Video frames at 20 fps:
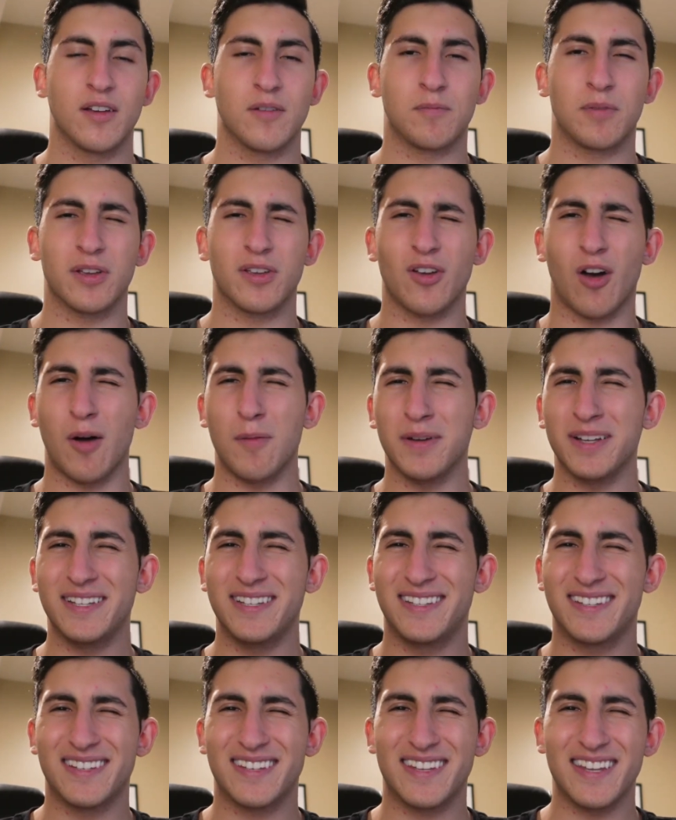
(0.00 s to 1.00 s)
But Yama
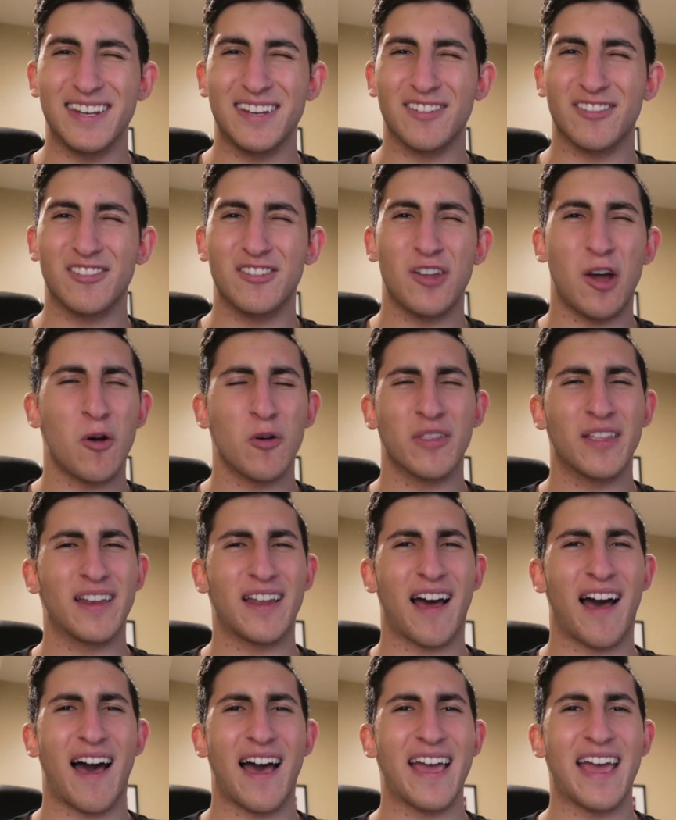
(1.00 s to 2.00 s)
didn't know
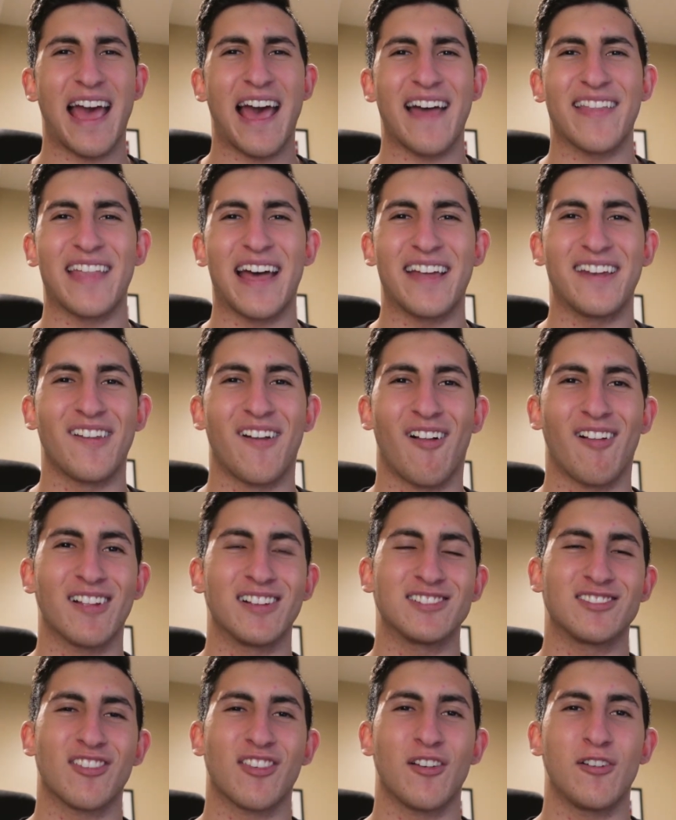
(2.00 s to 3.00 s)
that I had that
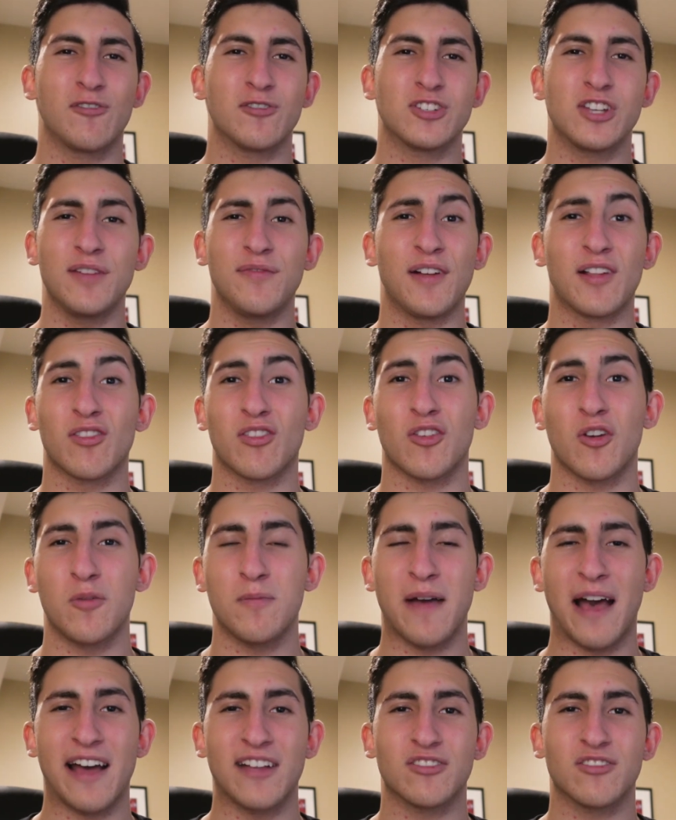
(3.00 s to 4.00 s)
knowledge, so she felt so bad.